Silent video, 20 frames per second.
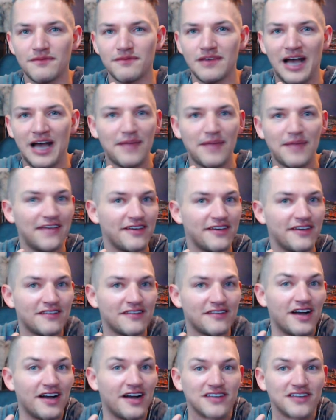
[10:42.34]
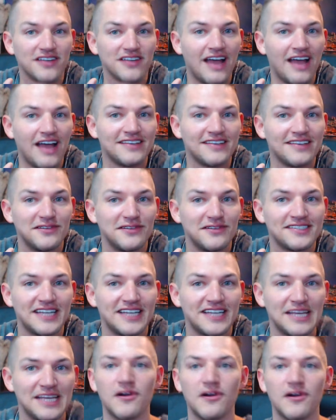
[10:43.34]
I'm not even gonna fucking try to do this
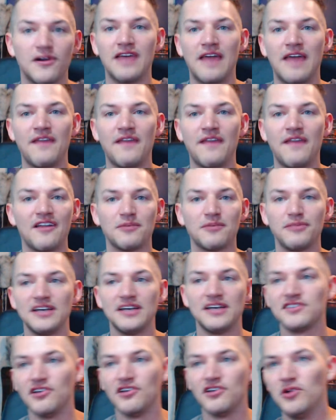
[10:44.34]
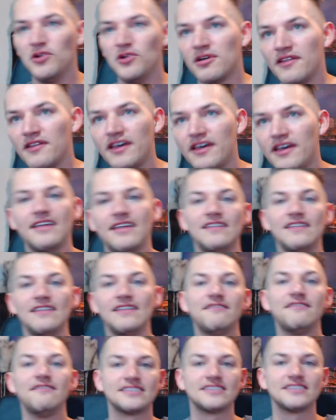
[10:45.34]
anymore. And they either play Zoom or they
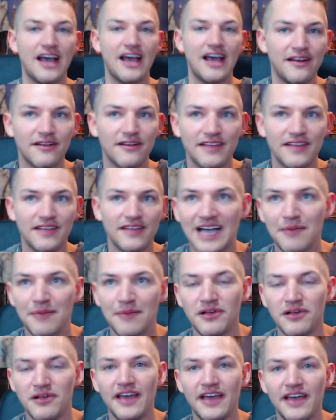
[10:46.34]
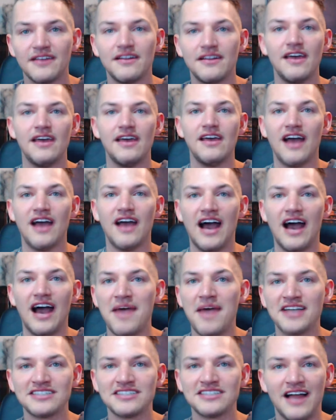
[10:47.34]
leave the site or they stop playing. And I
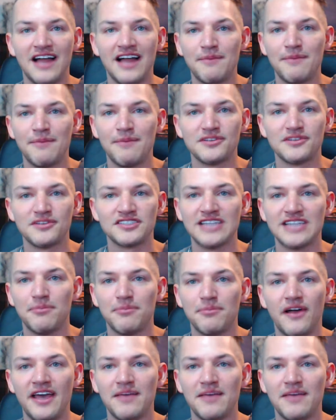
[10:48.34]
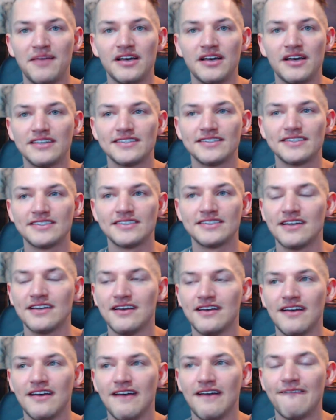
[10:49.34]
imagine a lot of people just stop playing because,
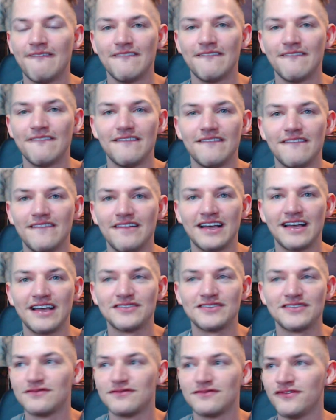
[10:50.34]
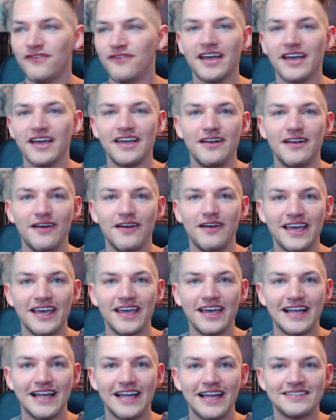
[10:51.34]
like, it's fucking
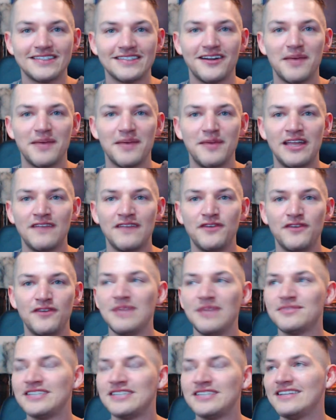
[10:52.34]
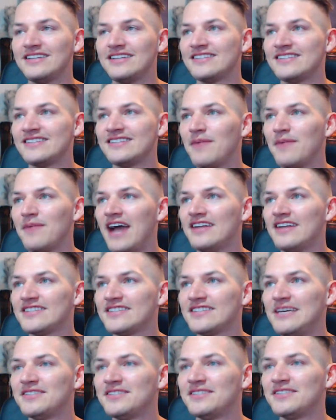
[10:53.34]
like that's, you know what I mean? If you keep seeing the same guy just
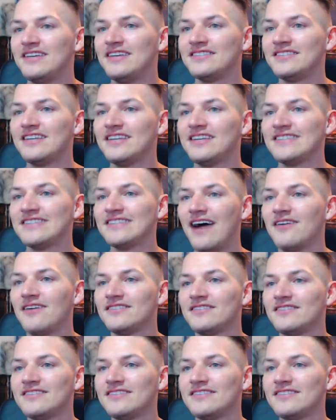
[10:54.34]
he sits out,